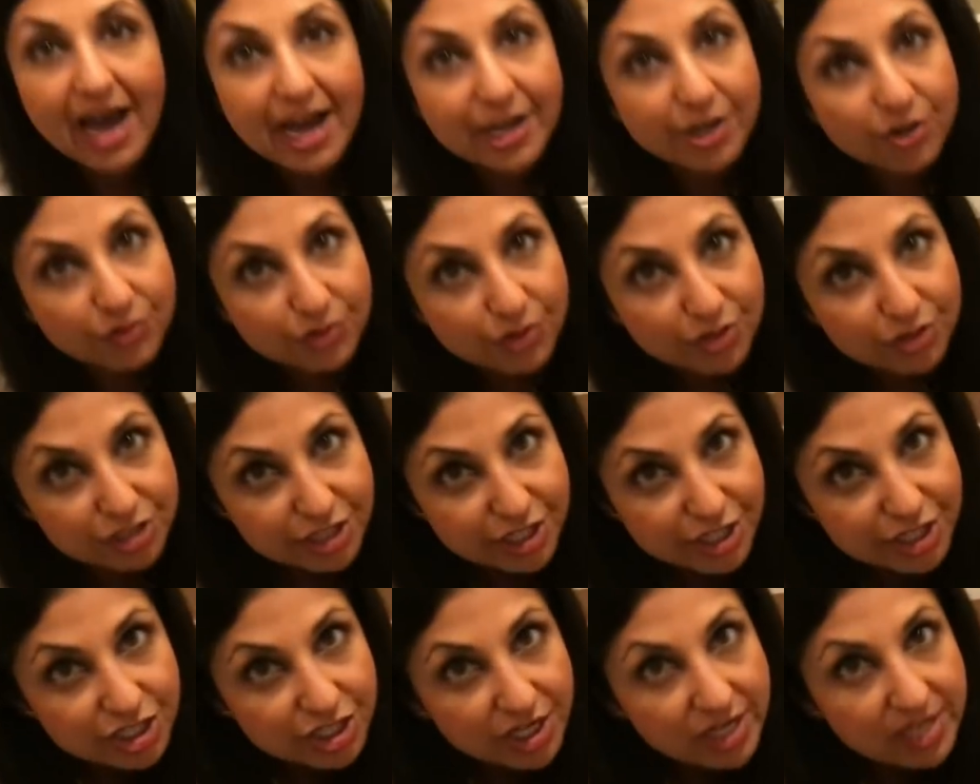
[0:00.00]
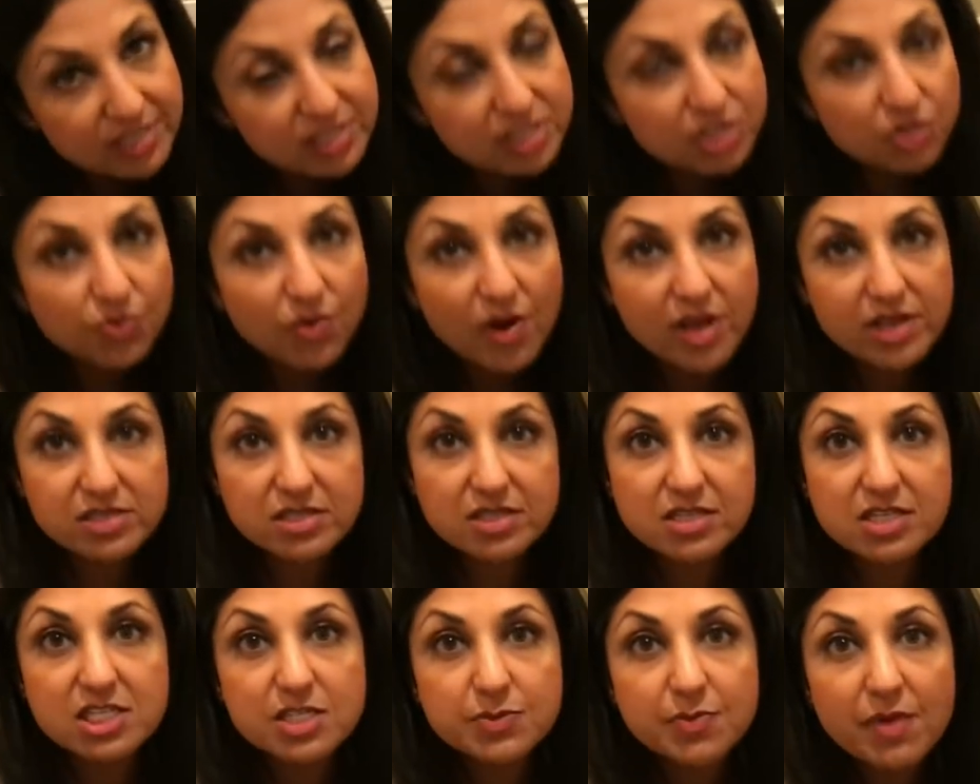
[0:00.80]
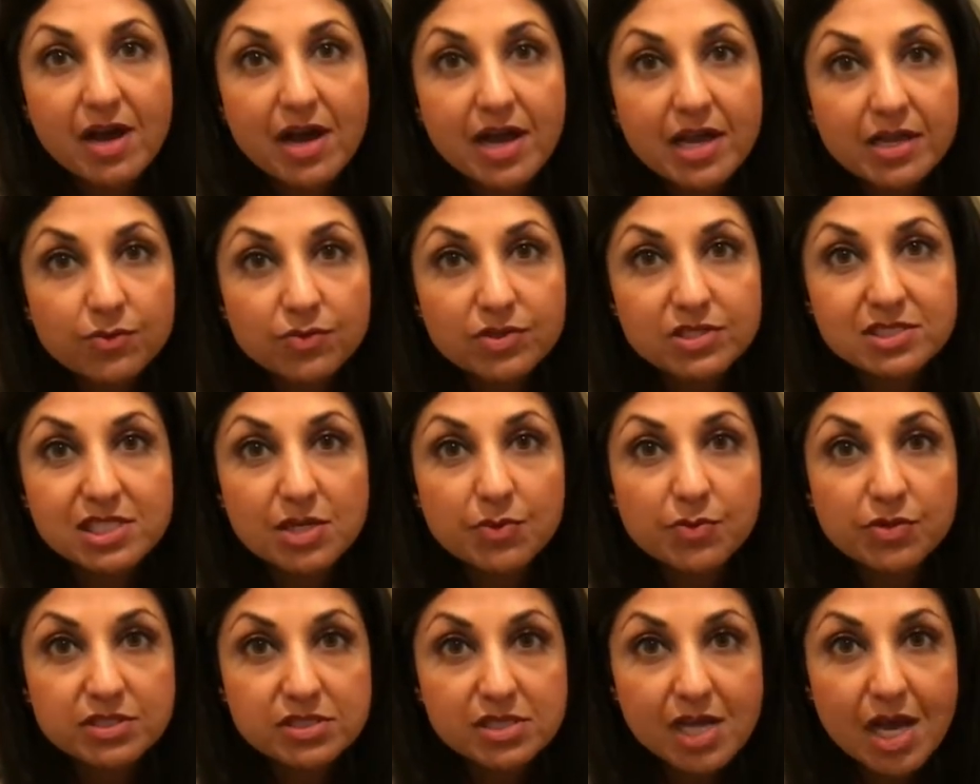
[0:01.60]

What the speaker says: I don't usually adjust the rest of the spine when someone's